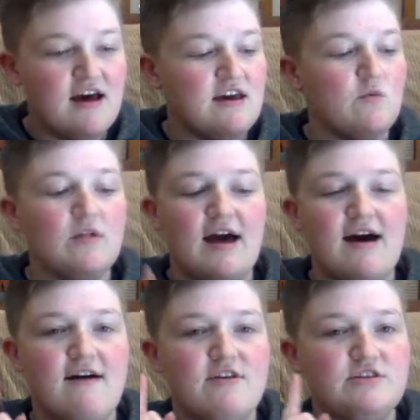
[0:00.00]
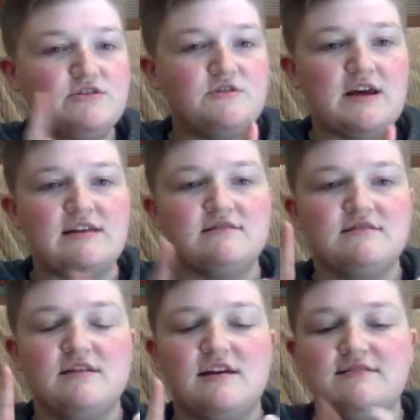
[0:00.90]
It will have due
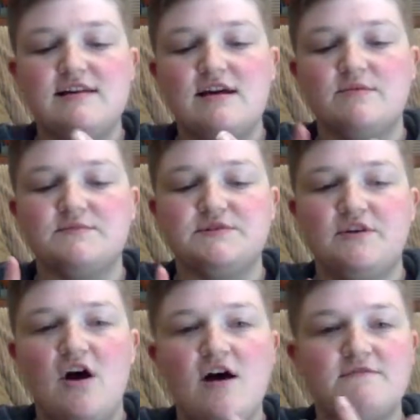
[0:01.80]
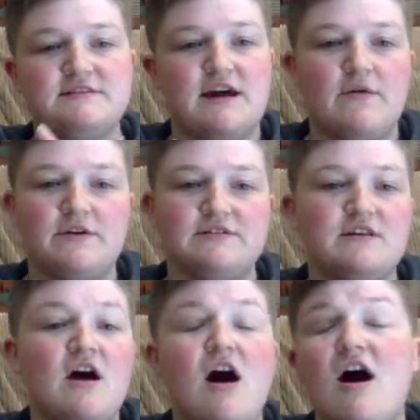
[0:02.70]
dates, exams, office hours.
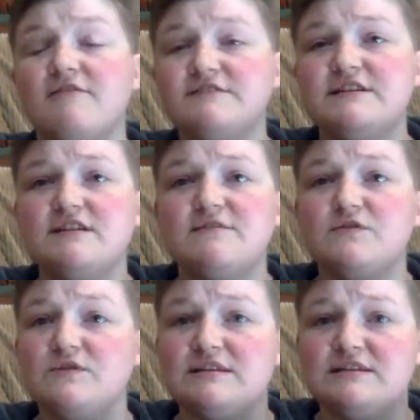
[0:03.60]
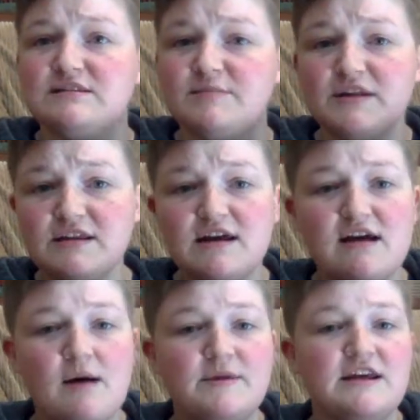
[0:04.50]
Often, if you need disability
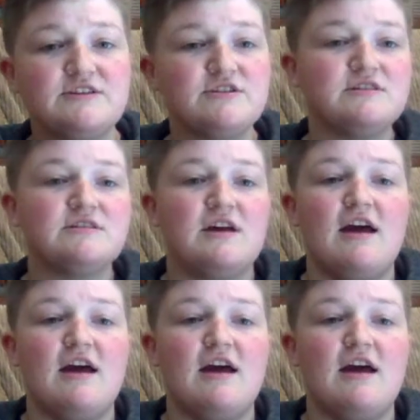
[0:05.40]
accommodations